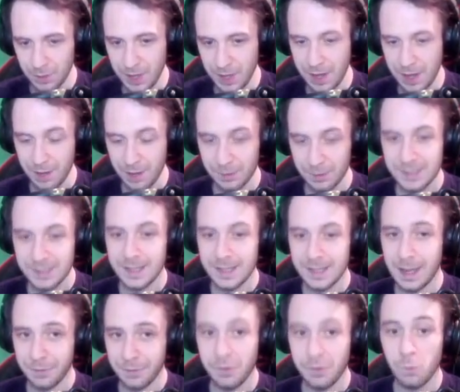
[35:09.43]
Start
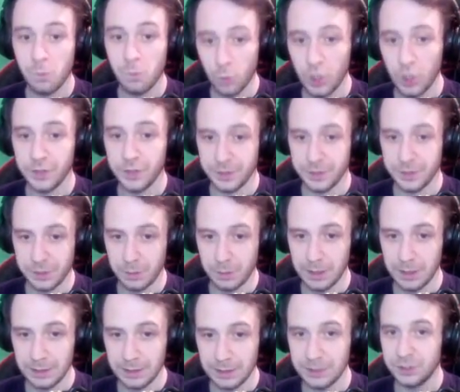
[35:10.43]
from 1 as well,
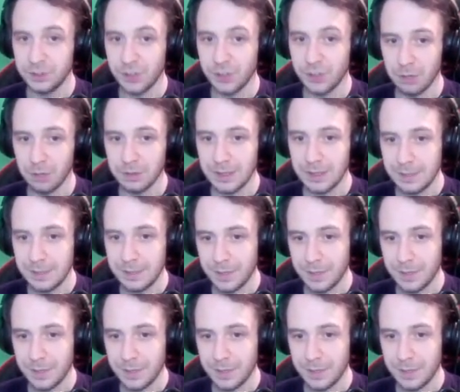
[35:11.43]
and don't leave out